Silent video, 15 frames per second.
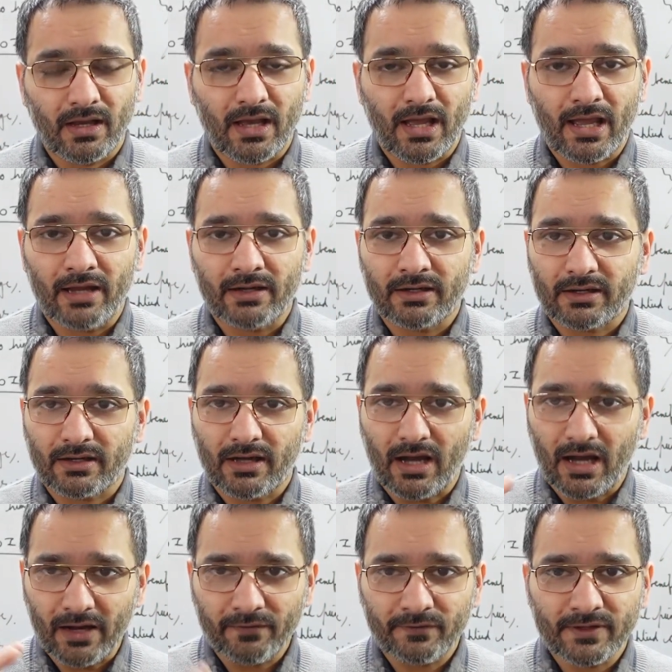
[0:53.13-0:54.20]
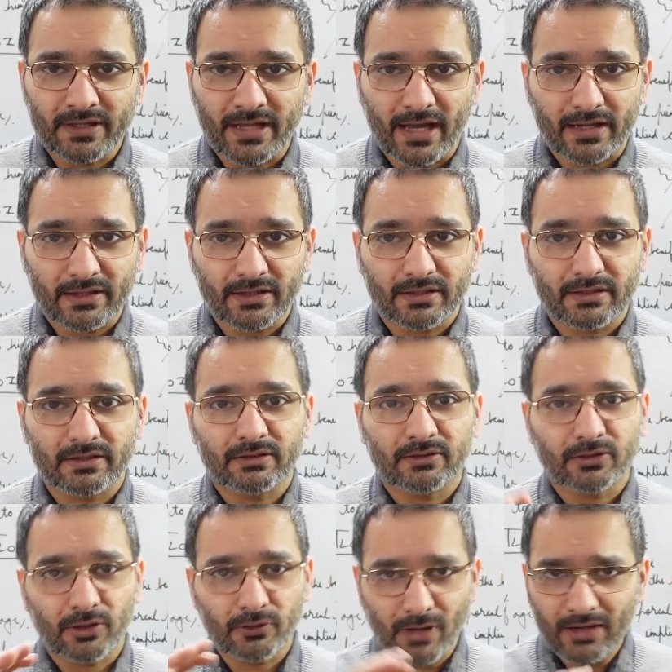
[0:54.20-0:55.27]
And after that,
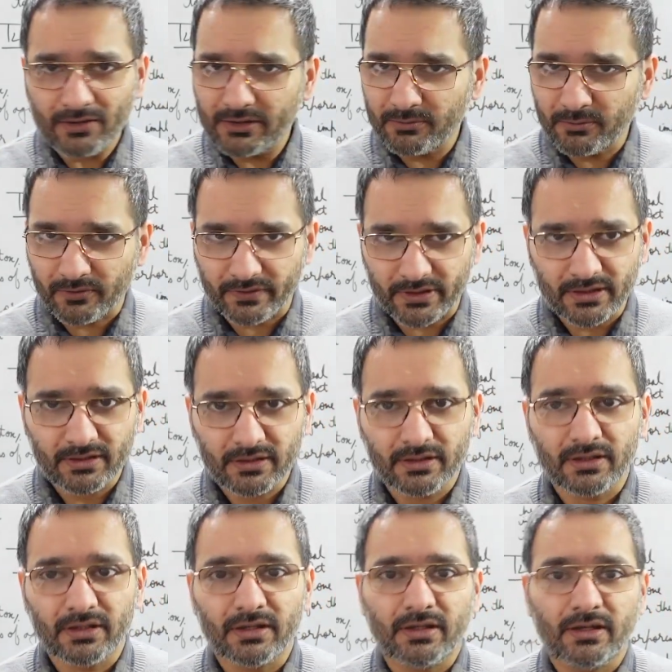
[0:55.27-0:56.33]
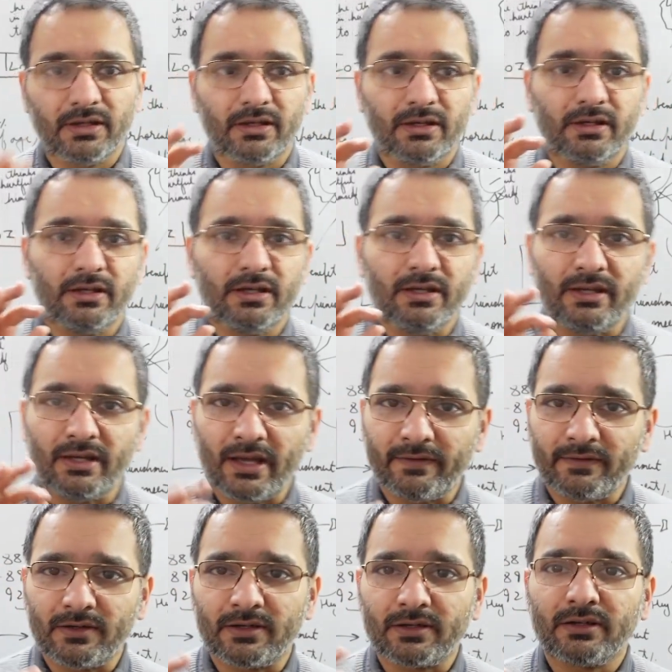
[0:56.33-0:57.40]
throughout the movie, he
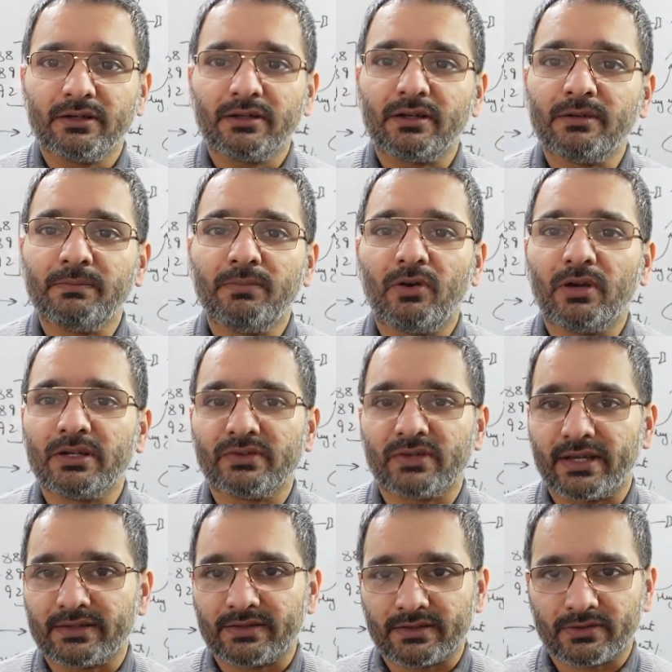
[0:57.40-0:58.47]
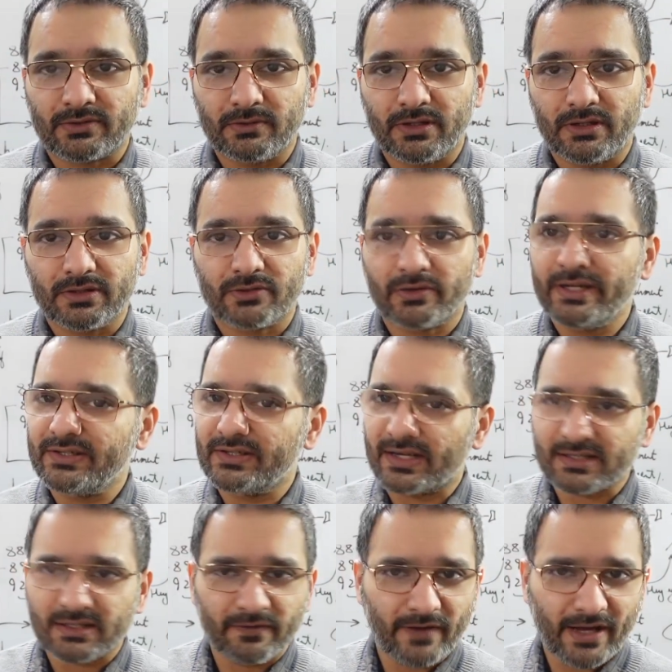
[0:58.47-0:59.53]
never apologizes to her. So he
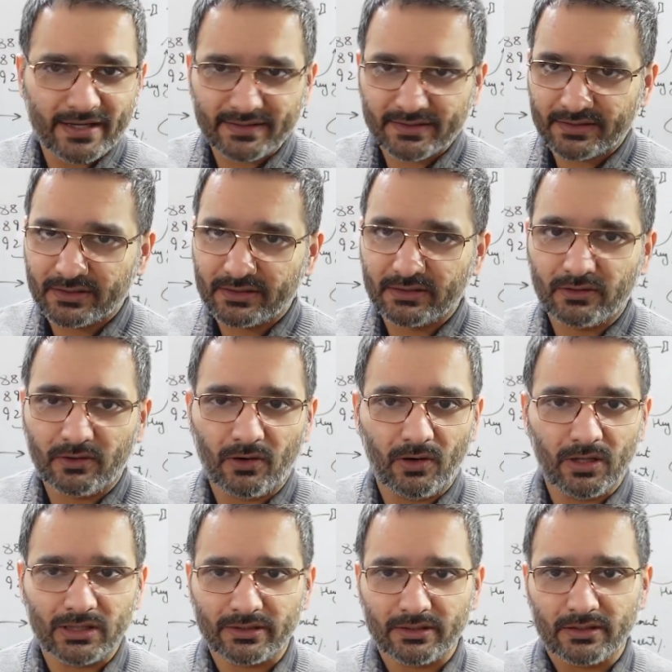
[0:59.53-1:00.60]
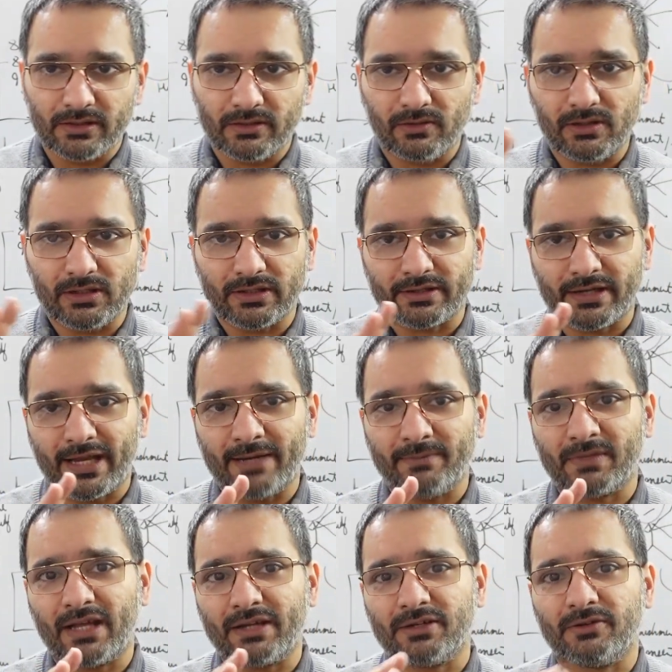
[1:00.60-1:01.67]
justifies it all the
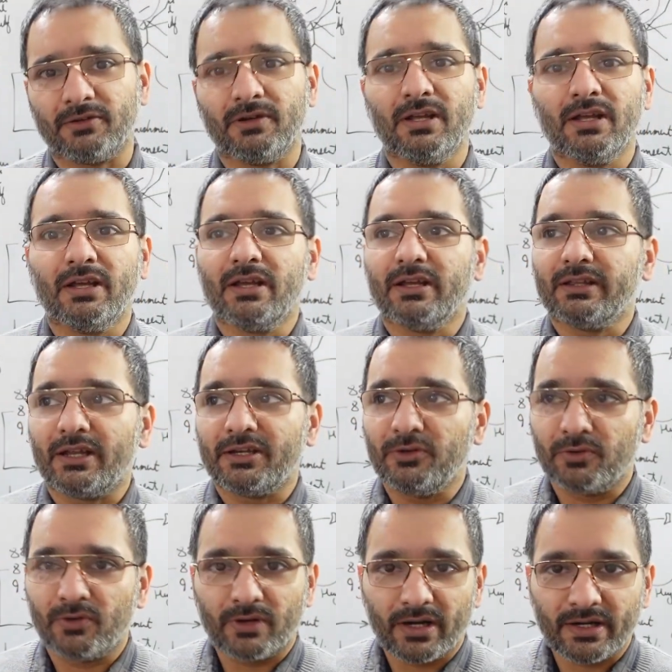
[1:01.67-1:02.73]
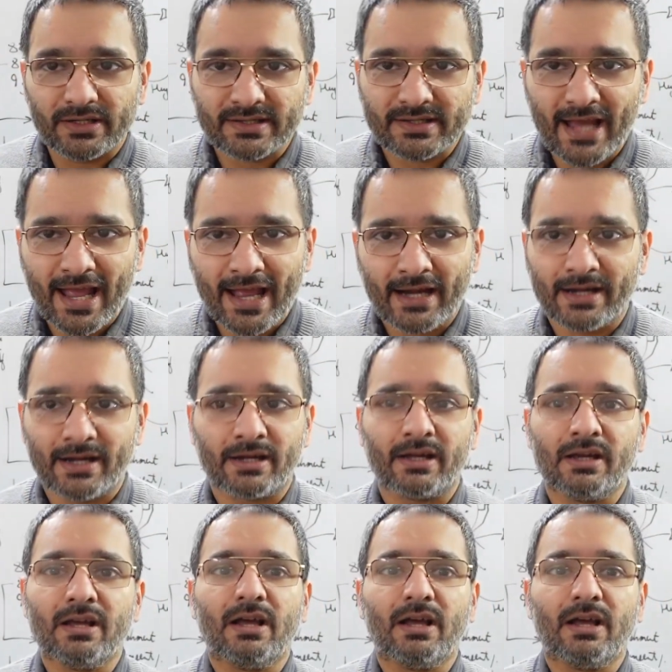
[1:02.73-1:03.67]
time that that you don't understand